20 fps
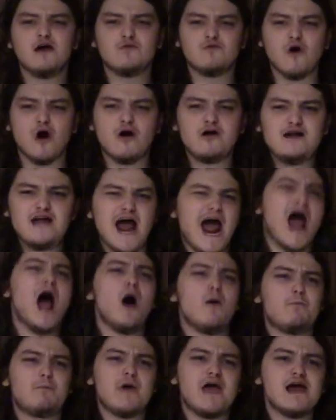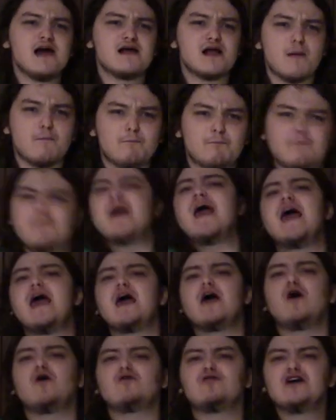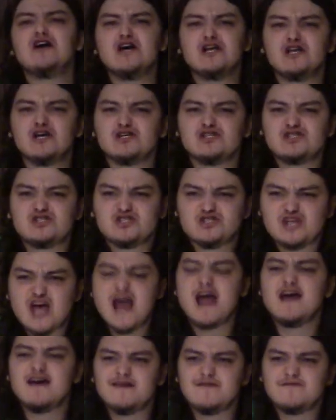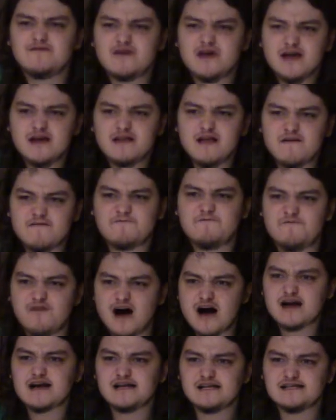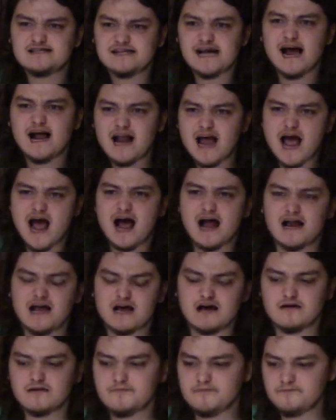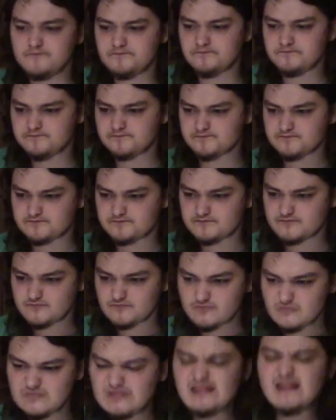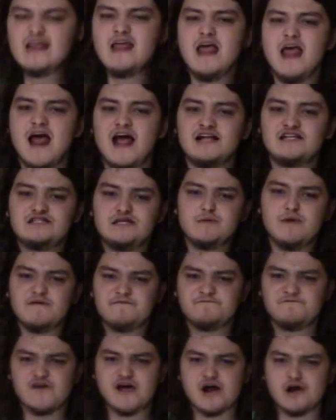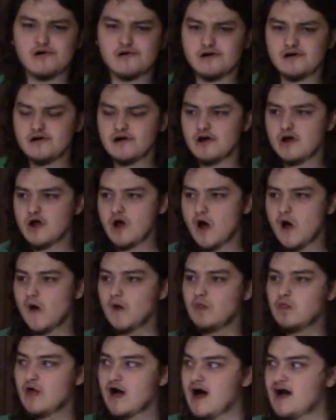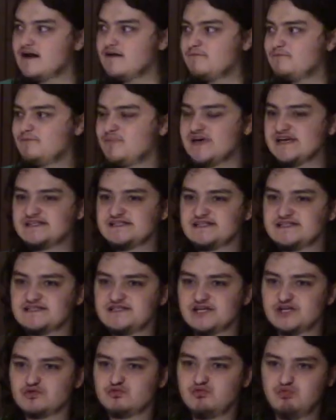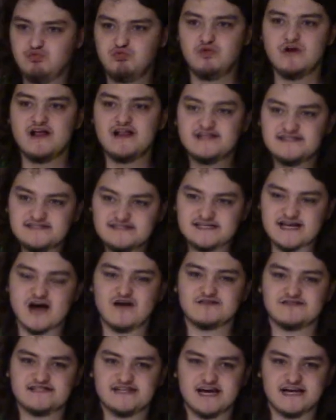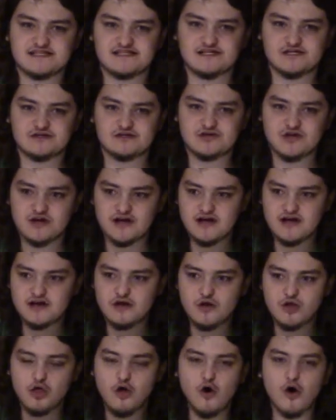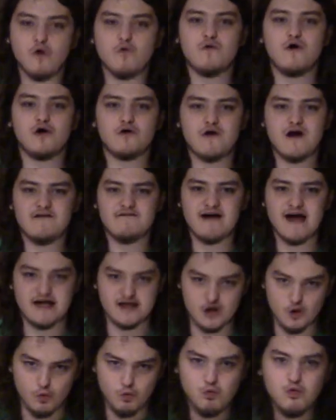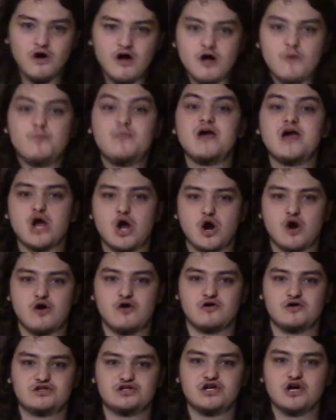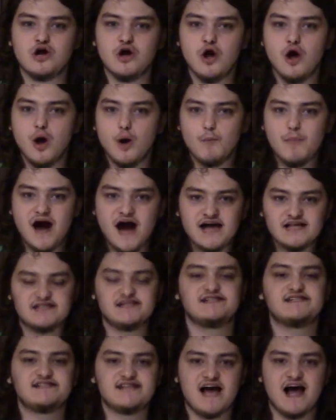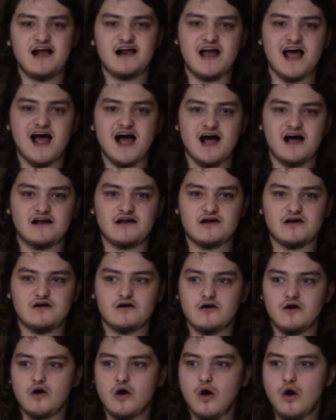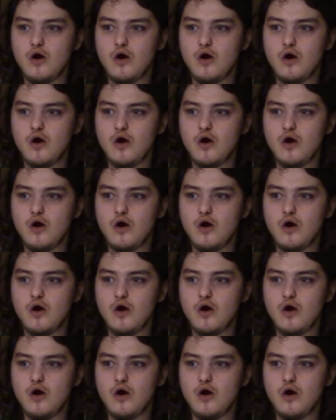who are now being appealed to save the fucking Santa Ana. And to be fair, a lot of businesses in South Texas and the Lower Rio Grande Valley will be hurt by the Santa Ana